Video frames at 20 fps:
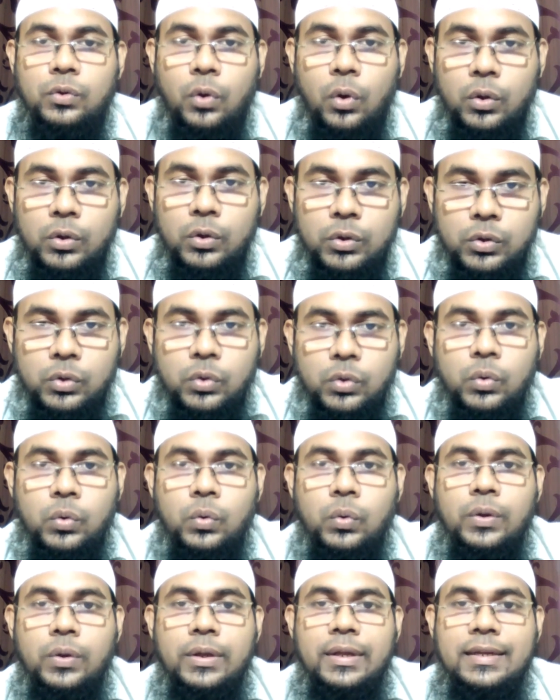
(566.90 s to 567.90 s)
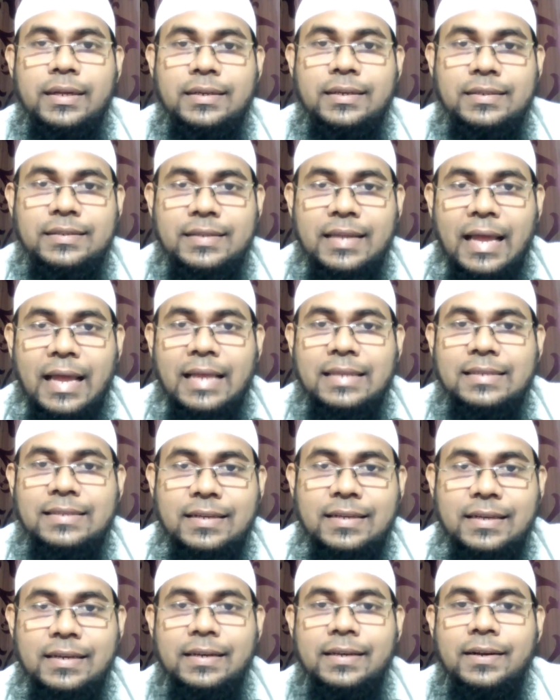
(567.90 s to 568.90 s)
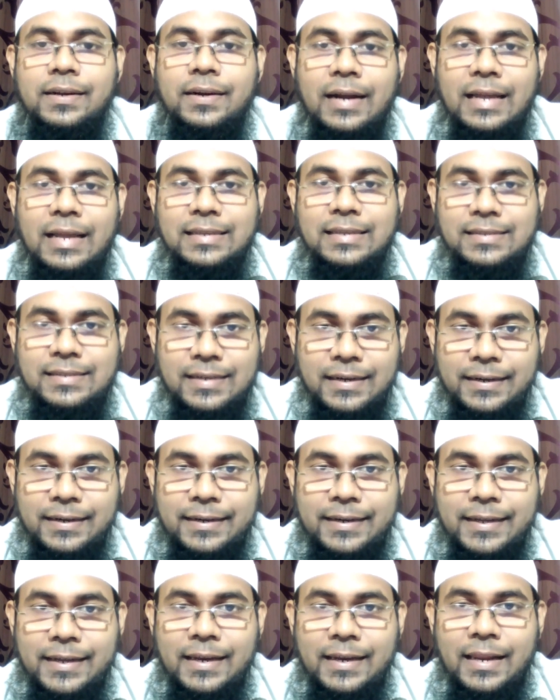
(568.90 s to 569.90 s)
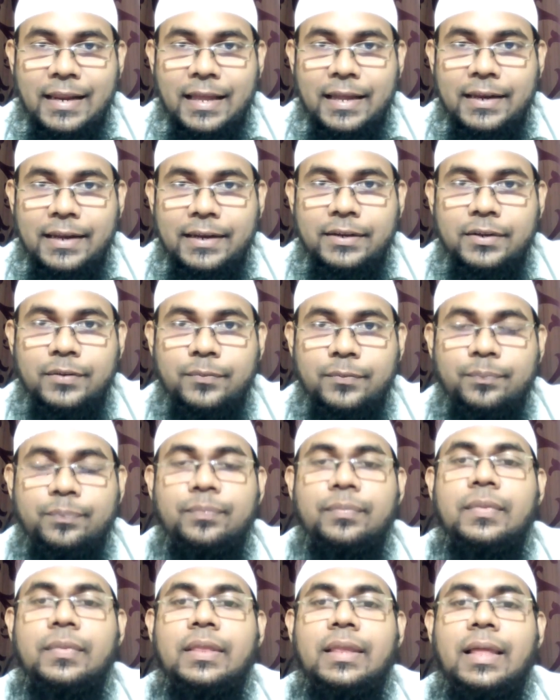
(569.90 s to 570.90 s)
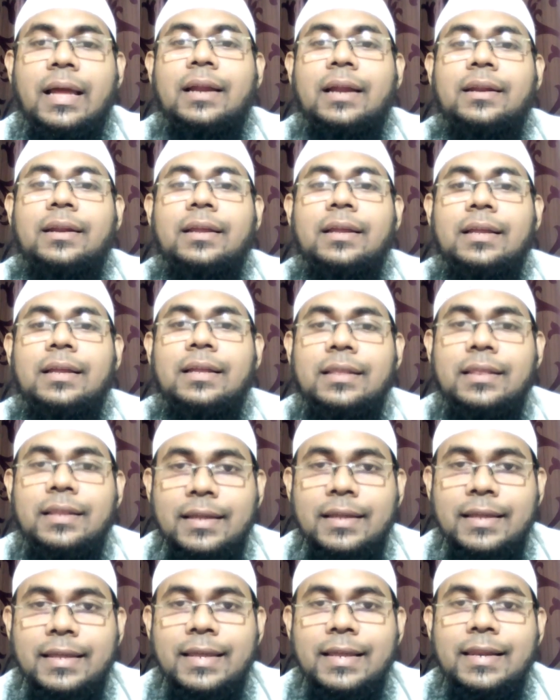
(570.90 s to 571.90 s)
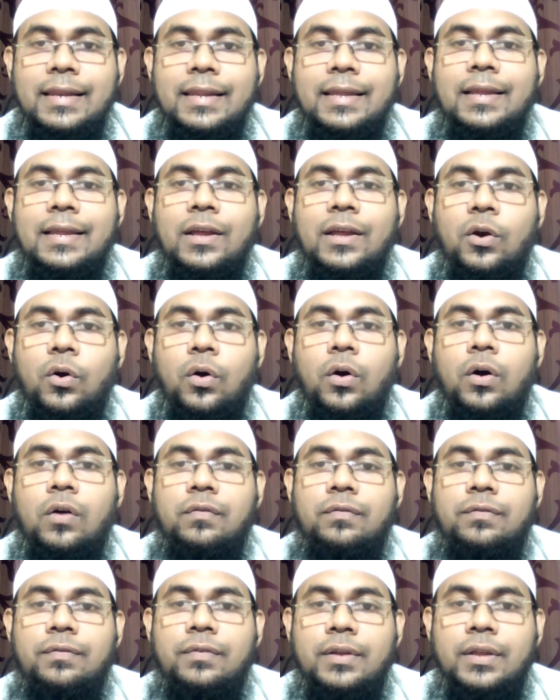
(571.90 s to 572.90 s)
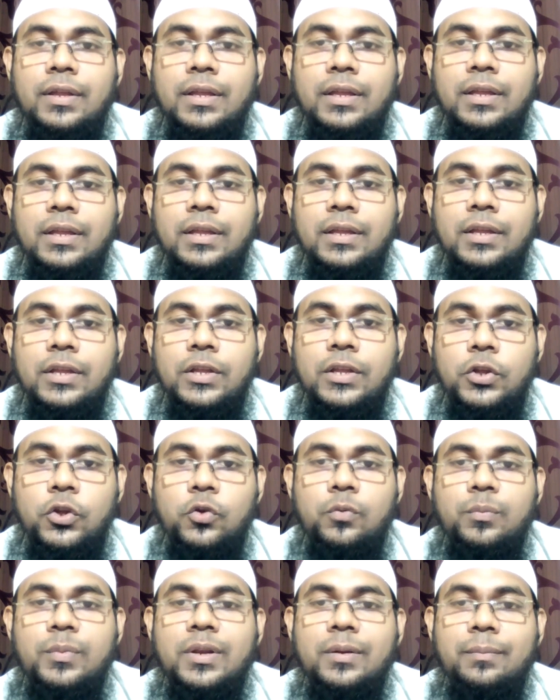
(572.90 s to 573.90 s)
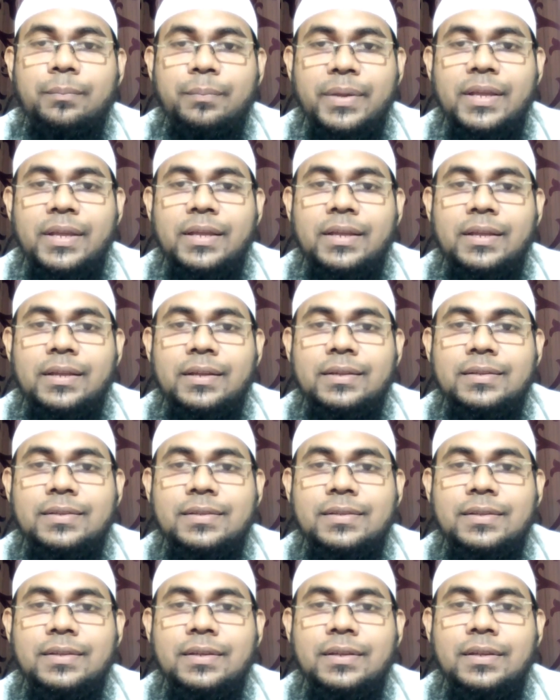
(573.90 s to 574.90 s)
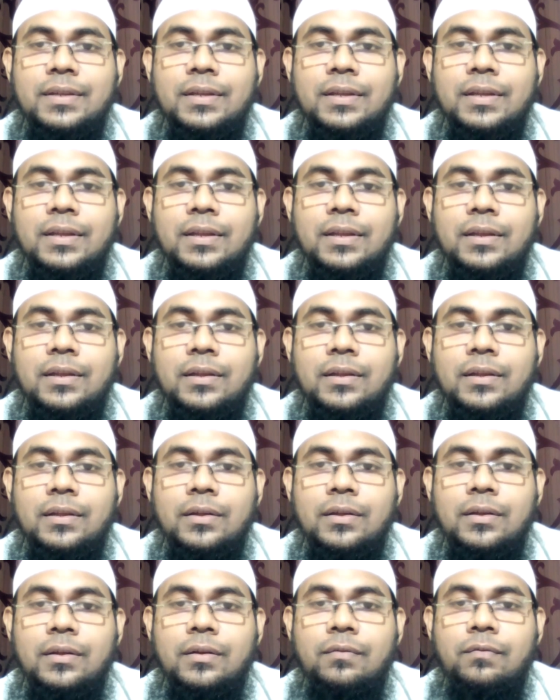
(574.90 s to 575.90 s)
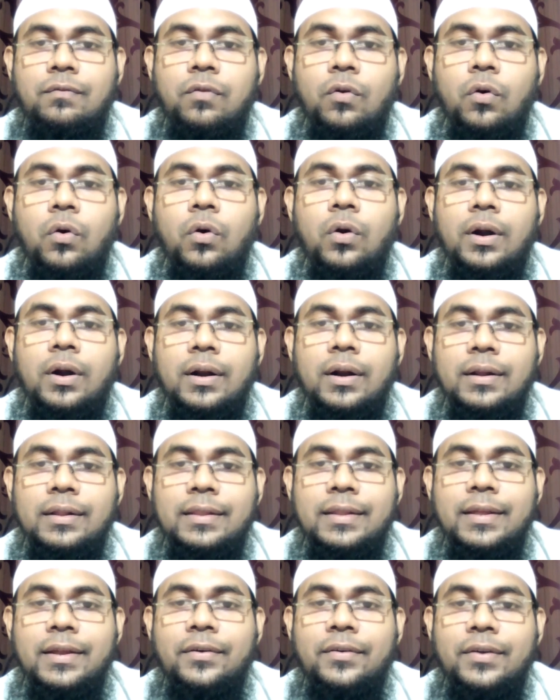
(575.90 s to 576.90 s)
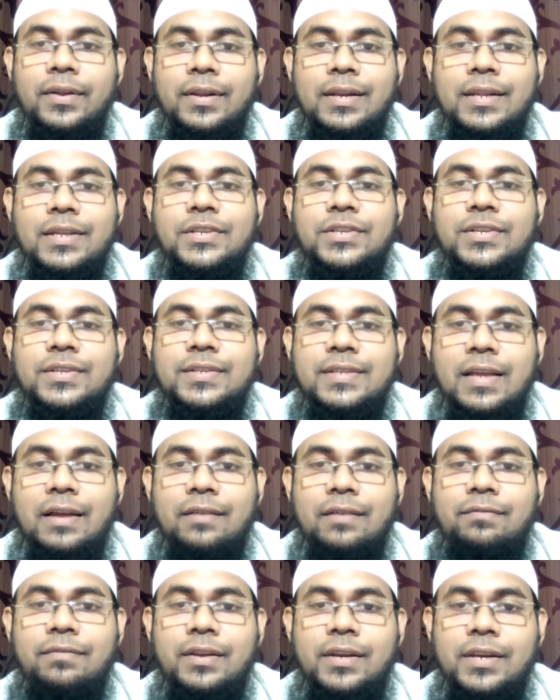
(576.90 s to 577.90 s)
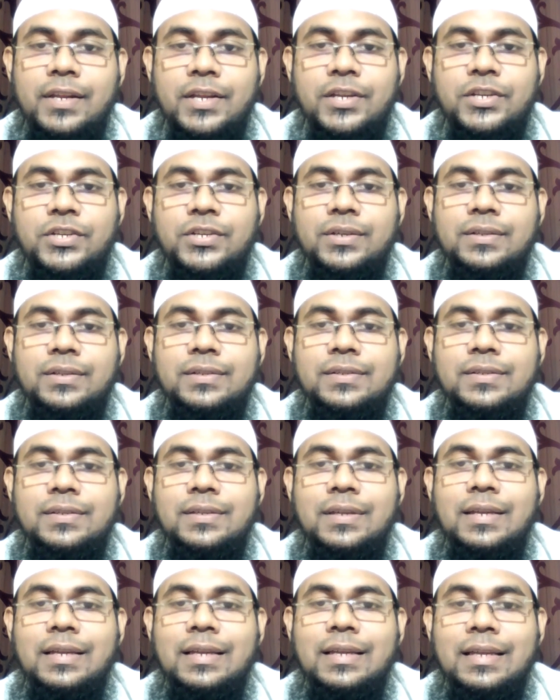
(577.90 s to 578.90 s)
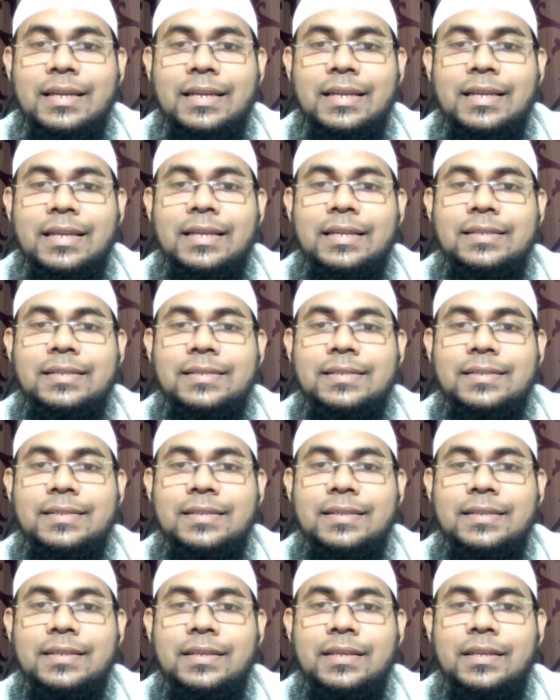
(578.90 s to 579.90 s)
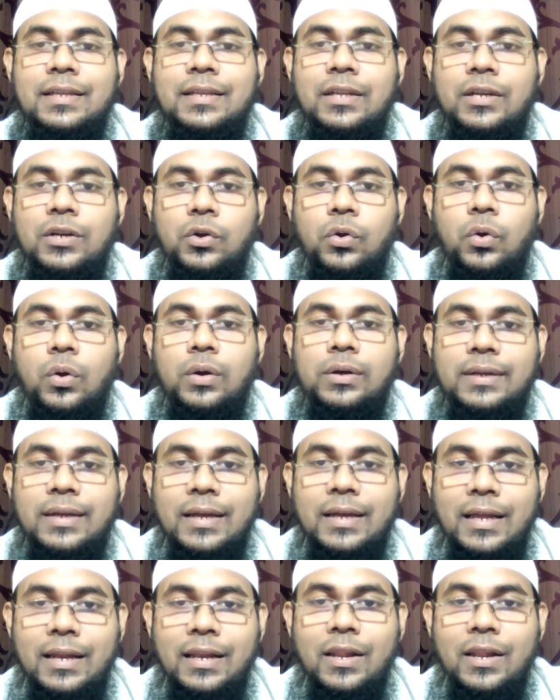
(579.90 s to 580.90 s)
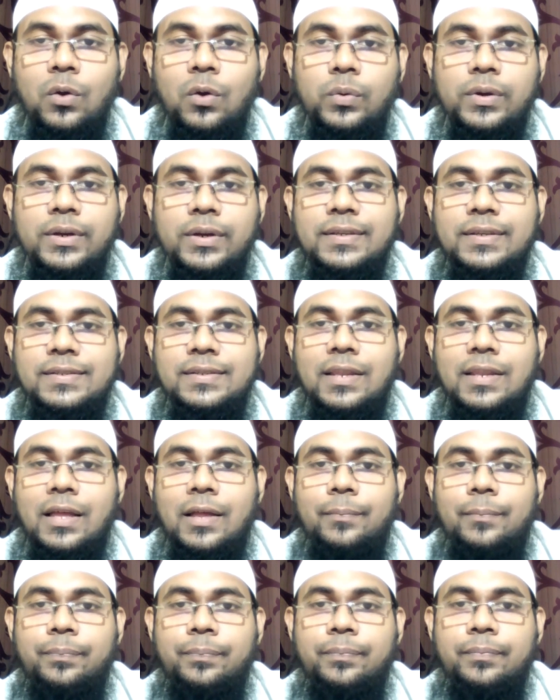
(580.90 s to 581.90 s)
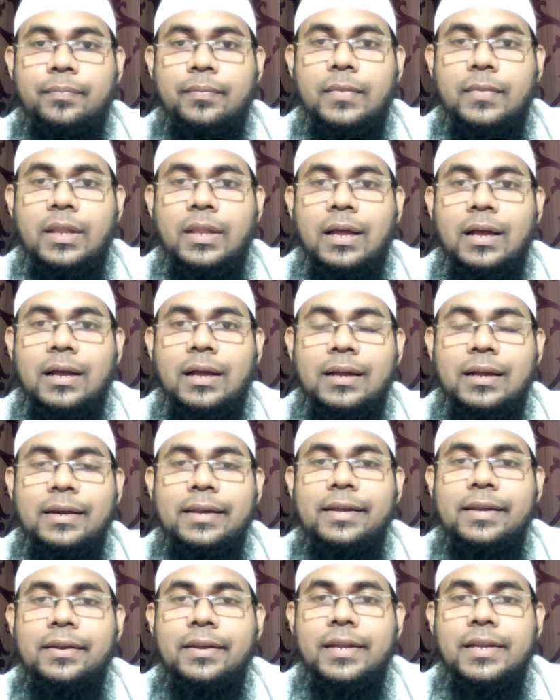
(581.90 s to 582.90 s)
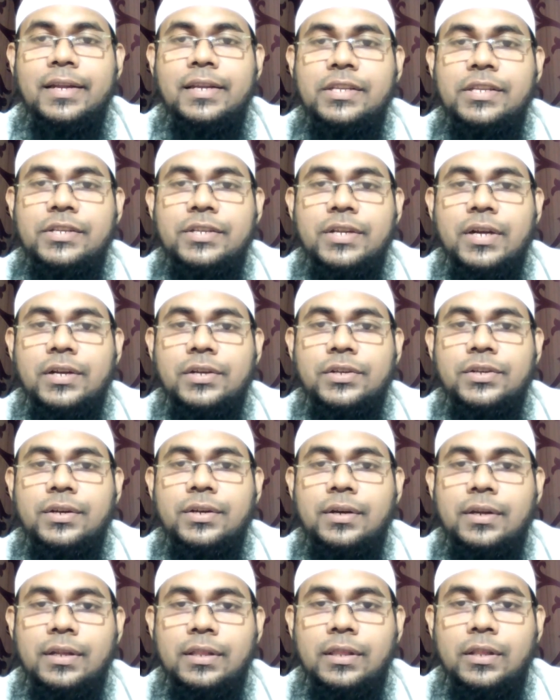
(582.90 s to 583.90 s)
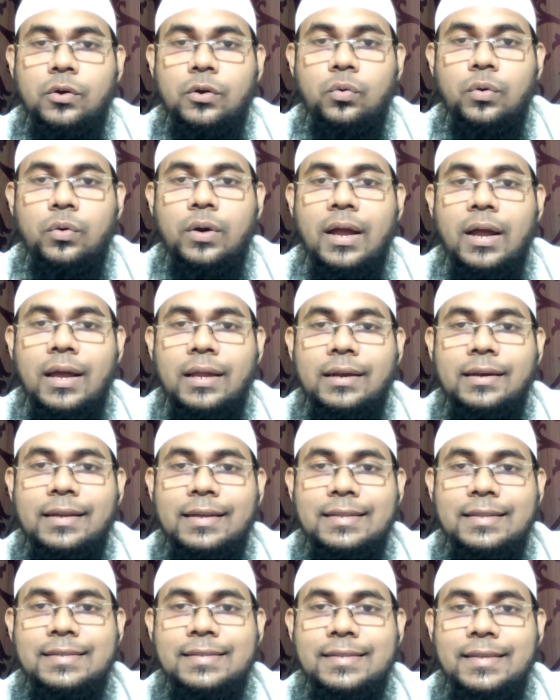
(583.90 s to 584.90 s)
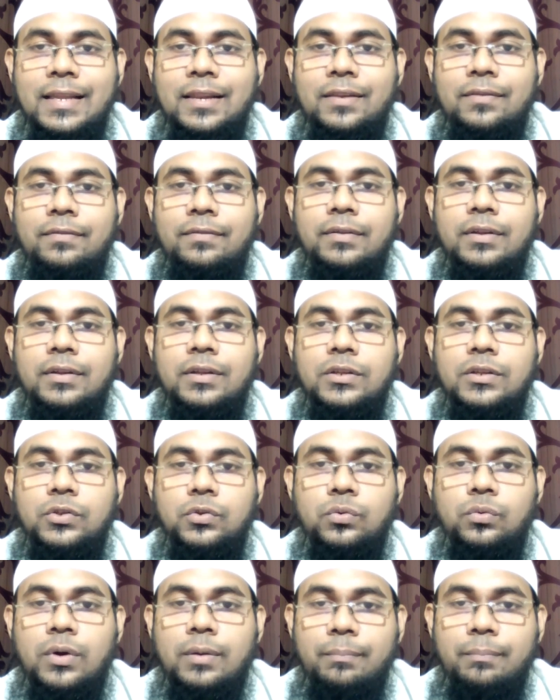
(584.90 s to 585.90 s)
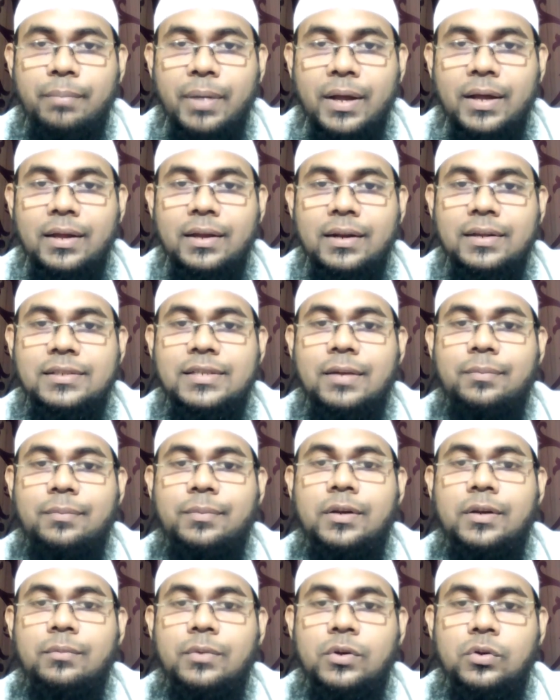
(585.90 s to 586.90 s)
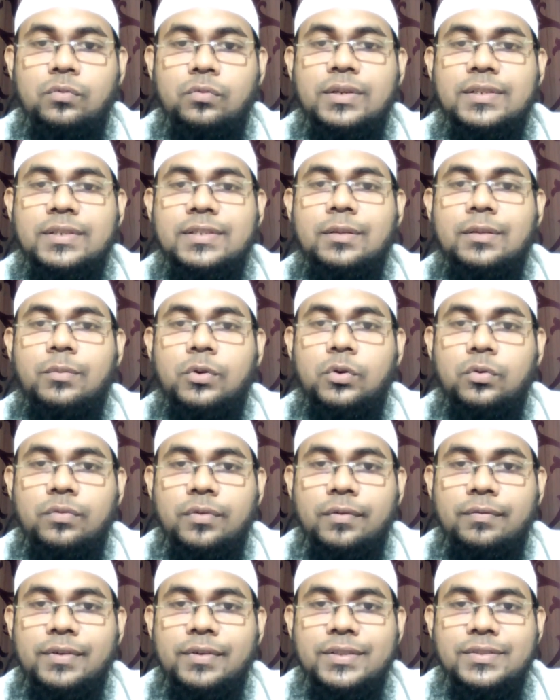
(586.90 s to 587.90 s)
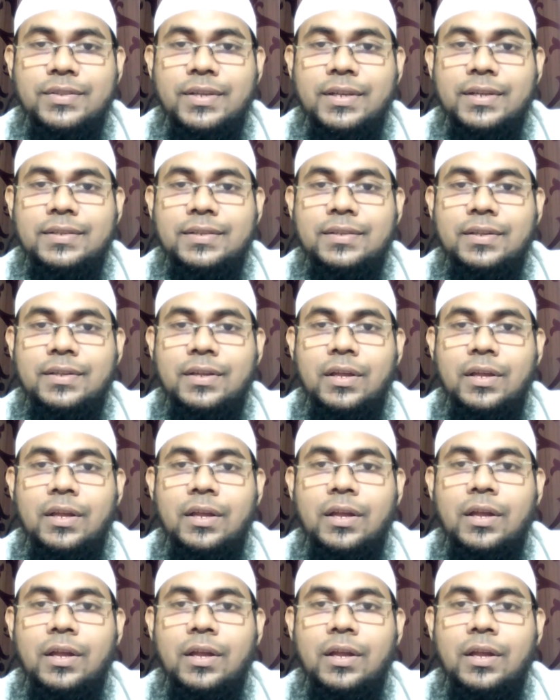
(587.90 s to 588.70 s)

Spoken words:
although it is as clear as daylight, that the killing of human beings for their religious affiliations is not allowed in Islam. A clear injunction in the Quran itself, Surah Baqarah, chapter number 2, verse number 256.